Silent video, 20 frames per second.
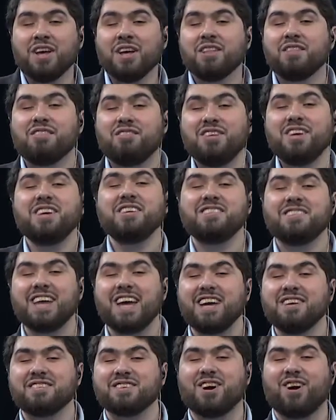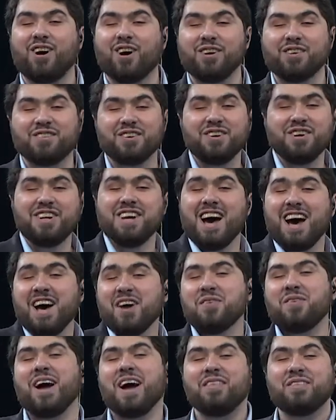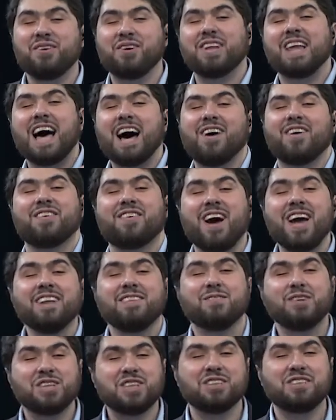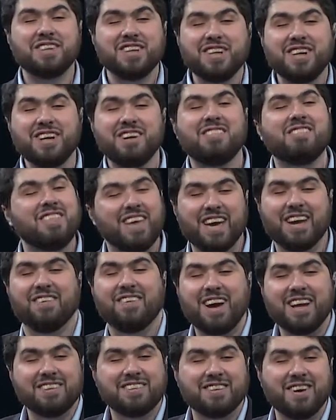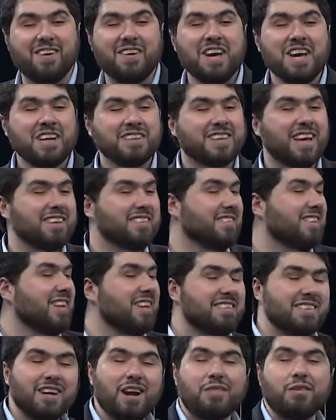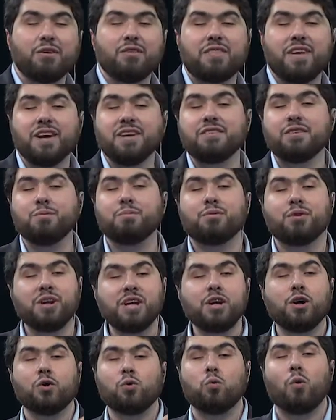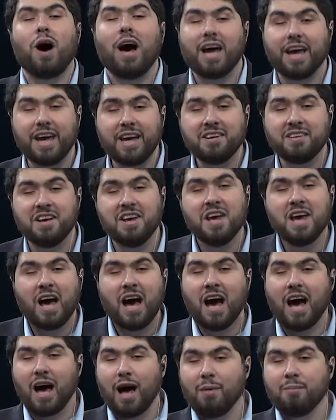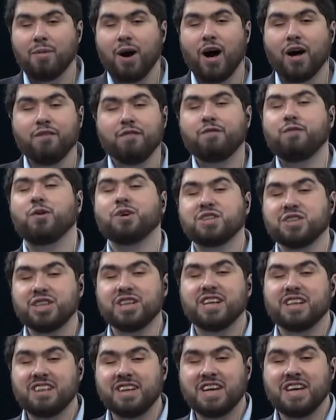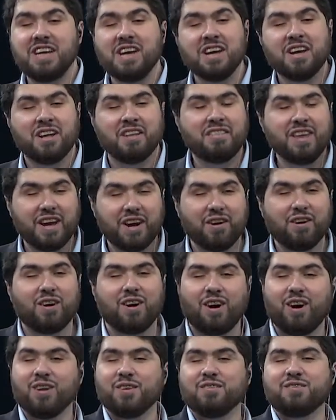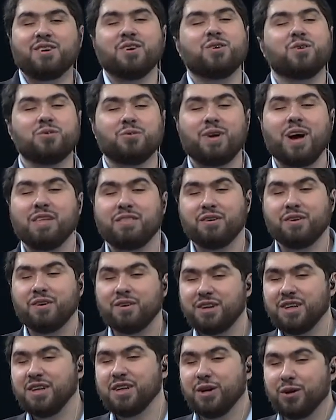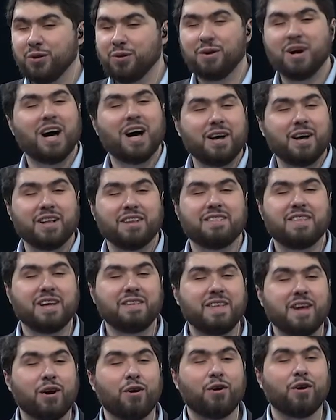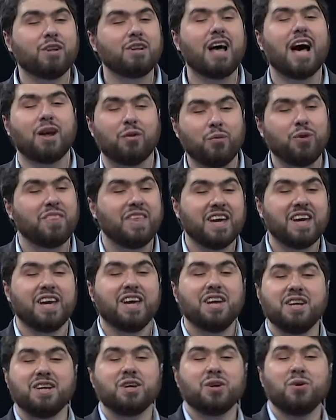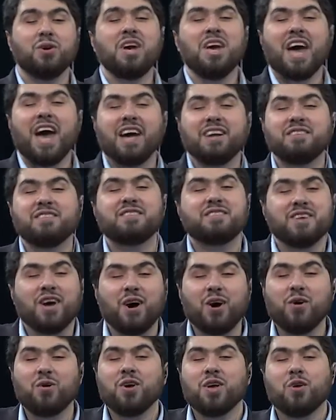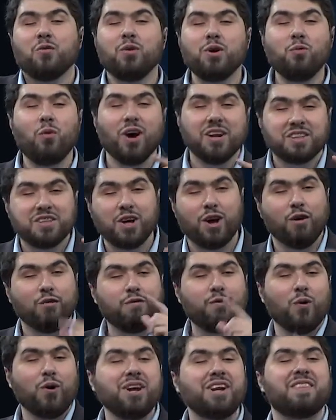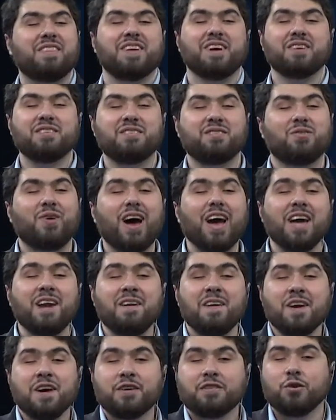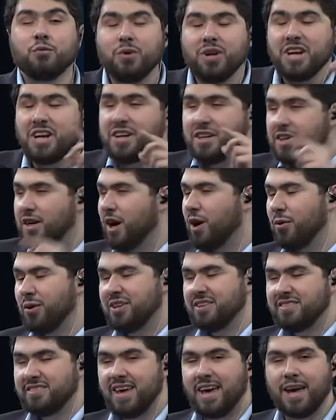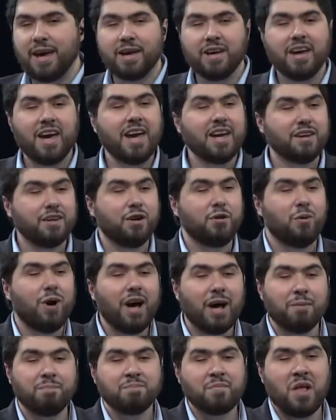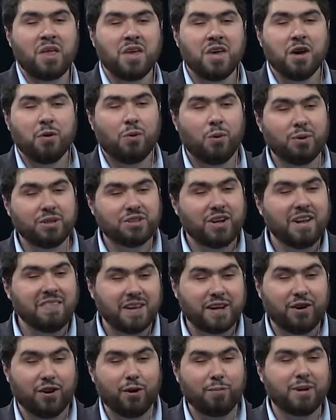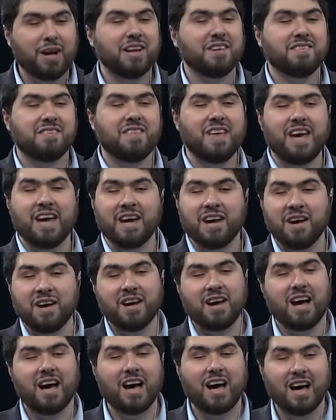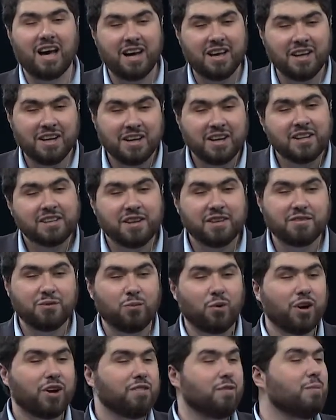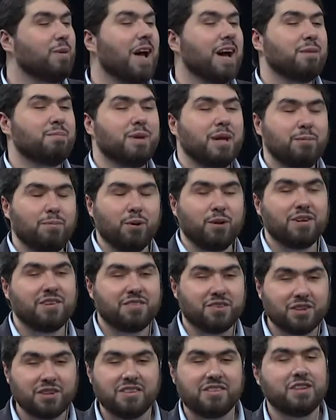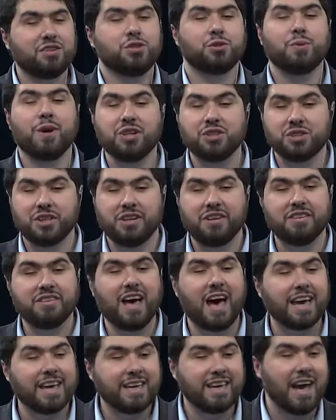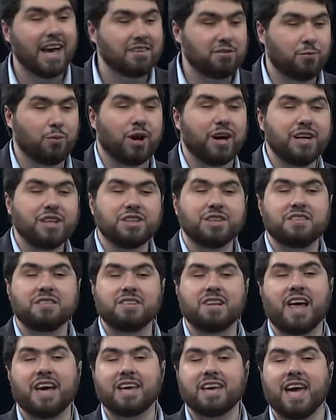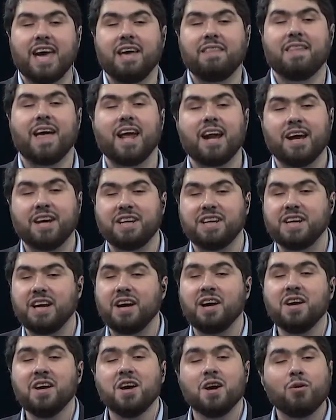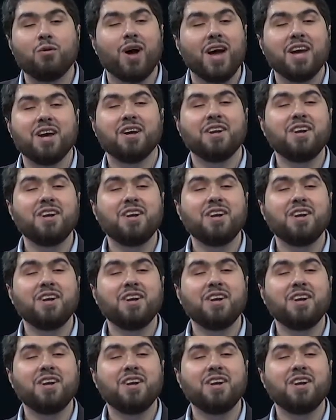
These days, cars are not rather loud, right? Which is a good thing, right? So Teslas and other things are pretty quiet. Unfortunately, they are also rather, you know, they hurt a lot when they hit you. And so we want to avoid this, right? So we didn't go and say, hey, you know what? Well, we tried the curb cuts thing. Doesn't work for blind people in certain situations. I guess we're gonna just like can that idea, right?